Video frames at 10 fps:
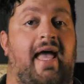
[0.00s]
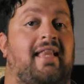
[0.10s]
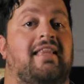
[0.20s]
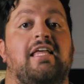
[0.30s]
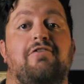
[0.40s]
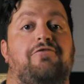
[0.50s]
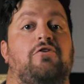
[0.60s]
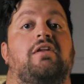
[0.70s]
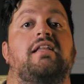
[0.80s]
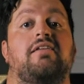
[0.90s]
And if
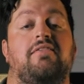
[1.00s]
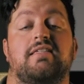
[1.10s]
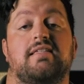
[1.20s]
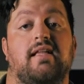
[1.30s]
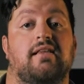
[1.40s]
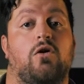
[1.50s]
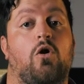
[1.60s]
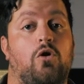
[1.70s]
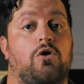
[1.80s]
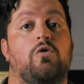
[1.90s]
you already visited
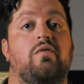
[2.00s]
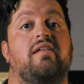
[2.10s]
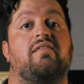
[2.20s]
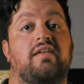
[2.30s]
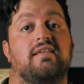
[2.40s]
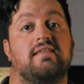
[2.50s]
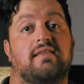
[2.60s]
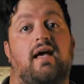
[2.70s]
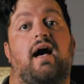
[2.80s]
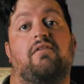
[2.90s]
or you will
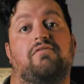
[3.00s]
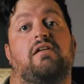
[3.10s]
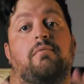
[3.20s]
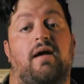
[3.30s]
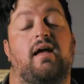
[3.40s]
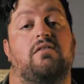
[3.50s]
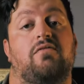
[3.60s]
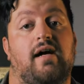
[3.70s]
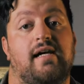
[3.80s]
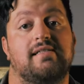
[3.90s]
visit after my
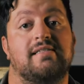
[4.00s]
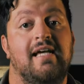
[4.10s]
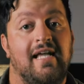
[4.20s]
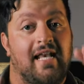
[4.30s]
advice,